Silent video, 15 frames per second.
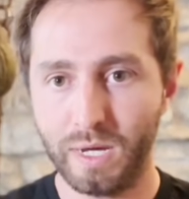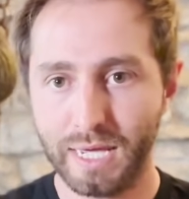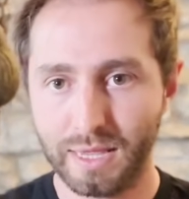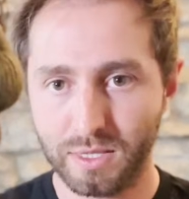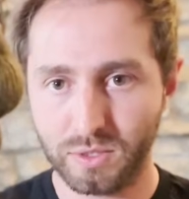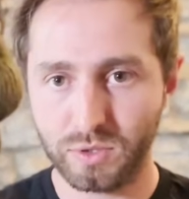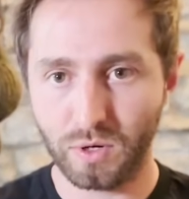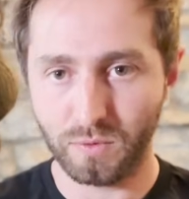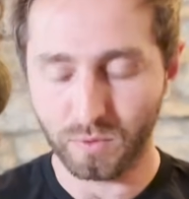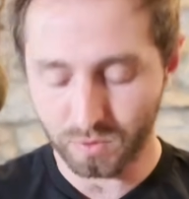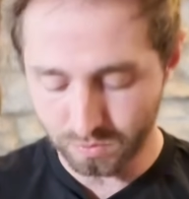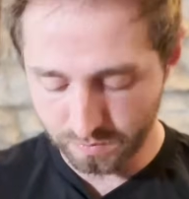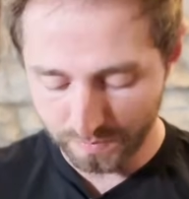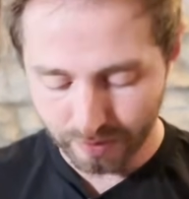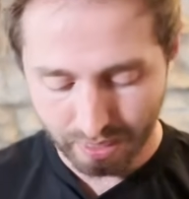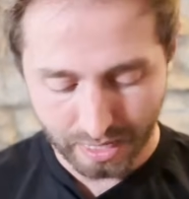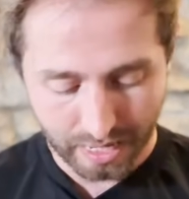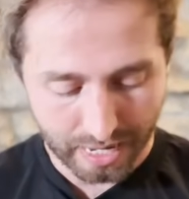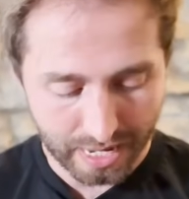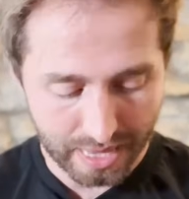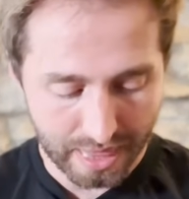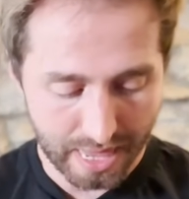in the Sorrel,
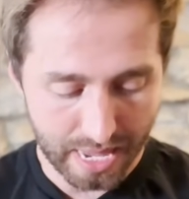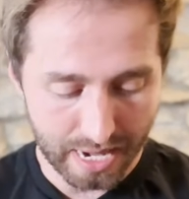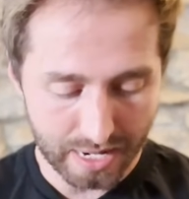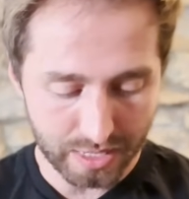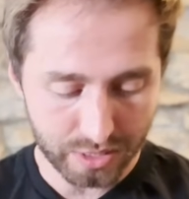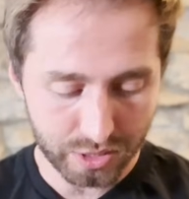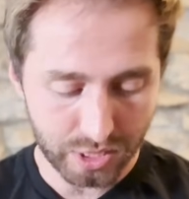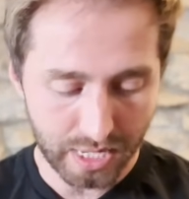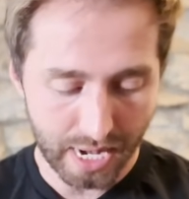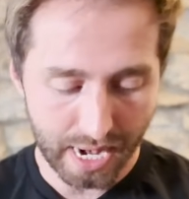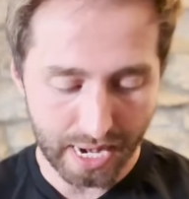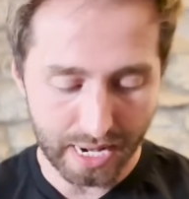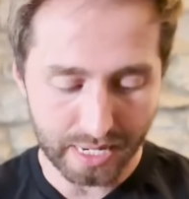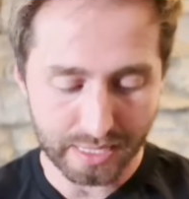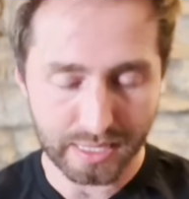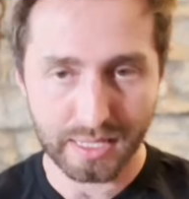and then she had